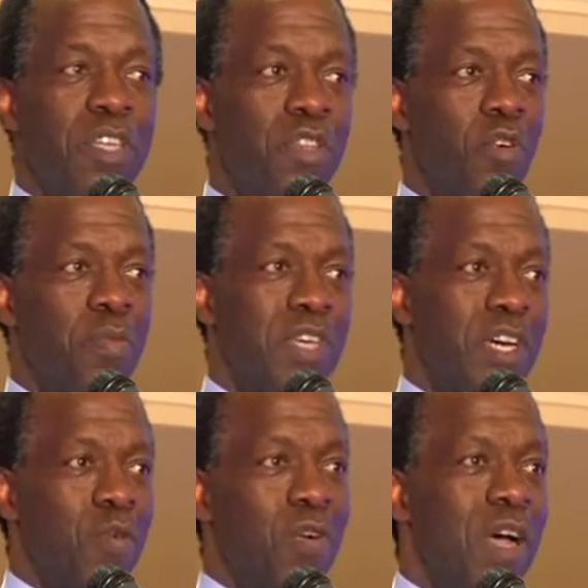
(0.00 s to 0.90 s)
Ethiopia
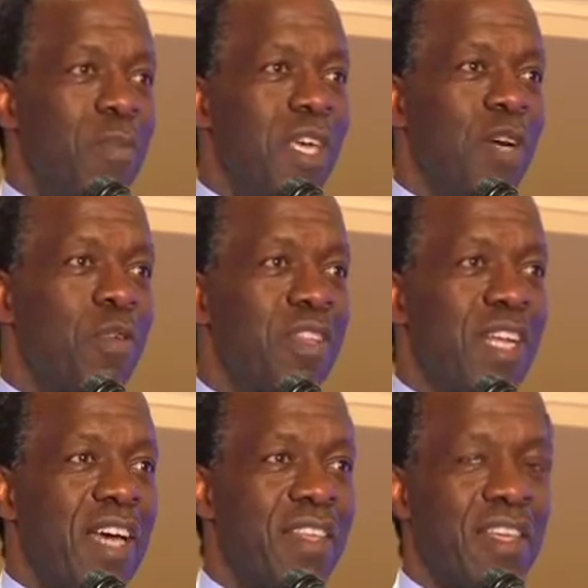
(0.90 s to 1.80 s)
who come here with
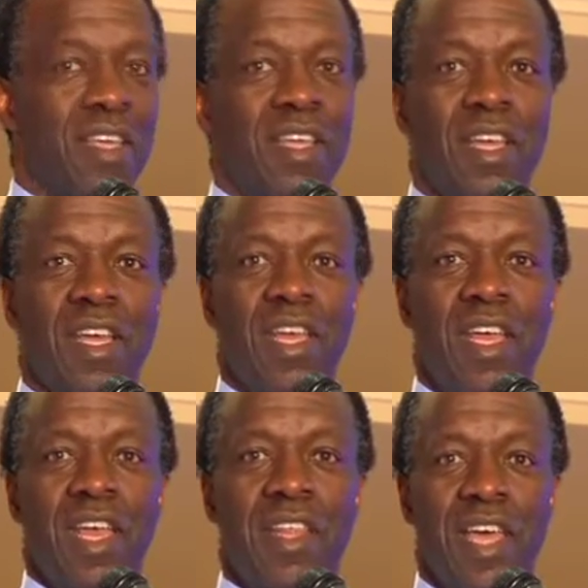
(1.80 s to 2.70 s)
nothing,
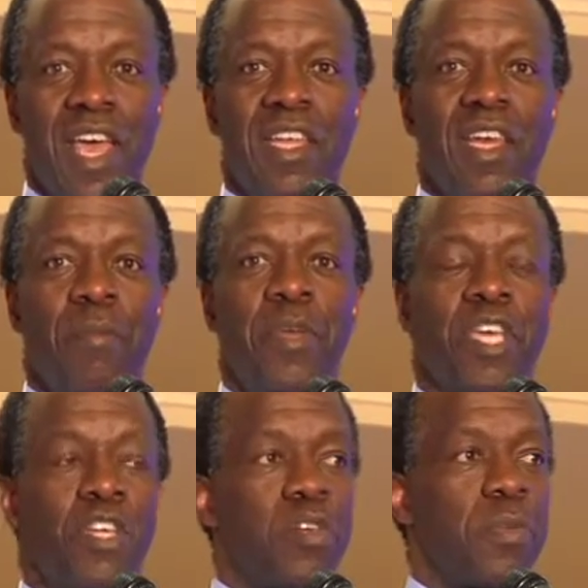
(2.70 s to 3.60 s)
and they end up
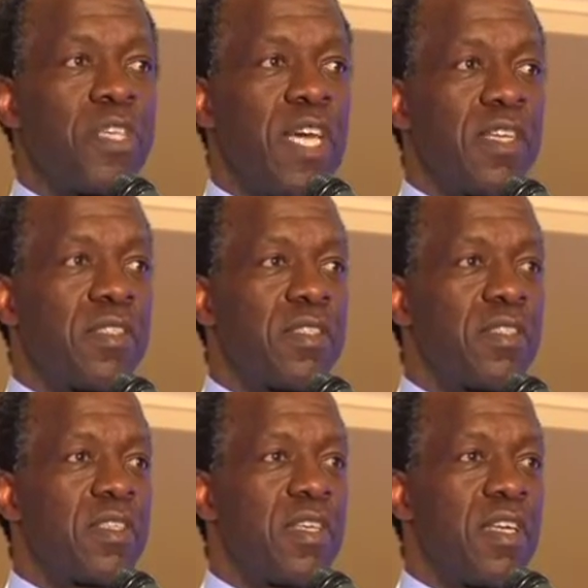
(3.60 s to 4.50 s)
being entrepreneurs.
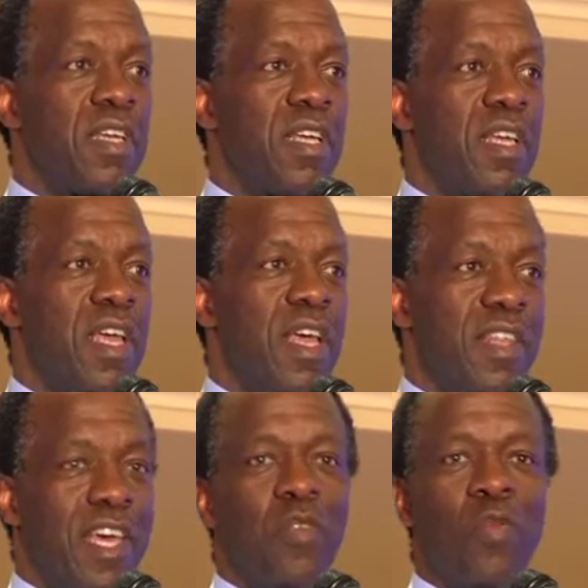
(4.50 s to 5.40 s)
And
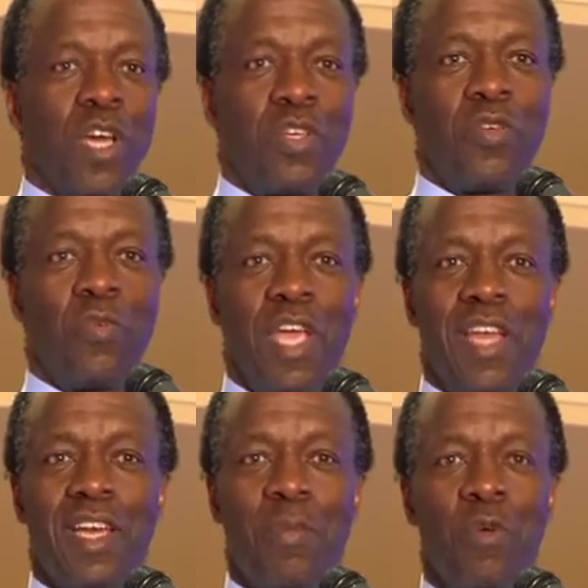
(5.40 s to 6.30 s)
then what we
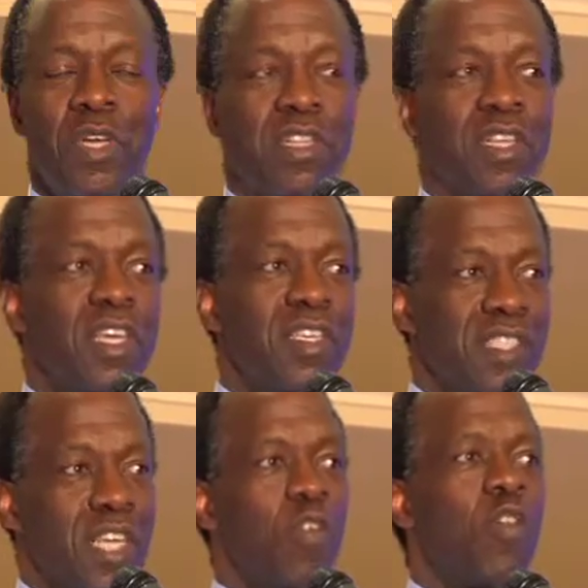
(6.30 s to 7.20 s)
end up with is
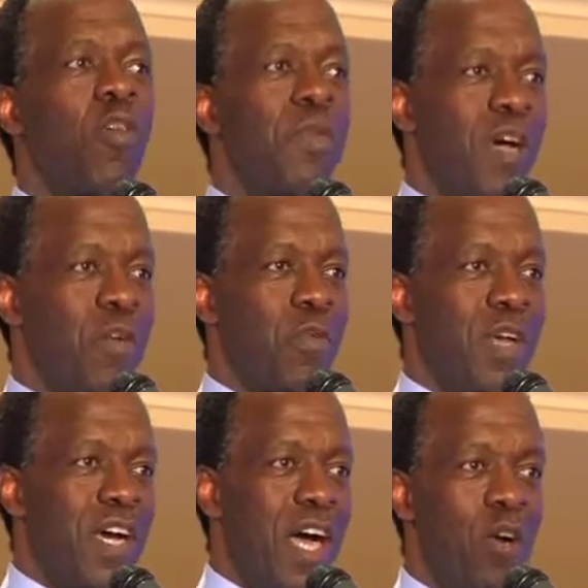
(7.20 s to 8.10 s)
xenophobia,
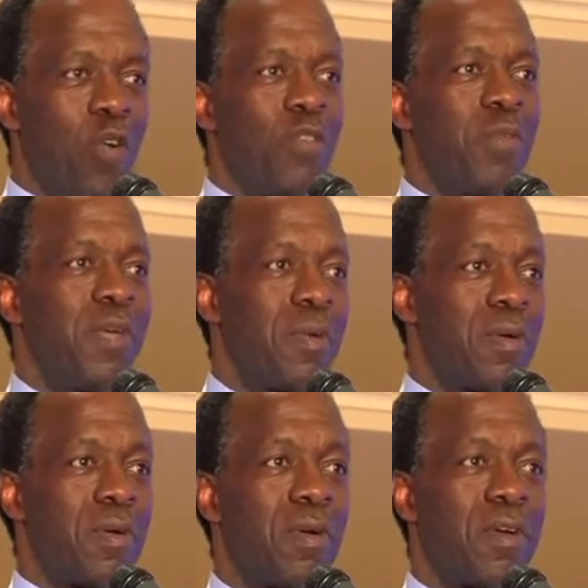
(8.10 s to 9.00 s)
where our own people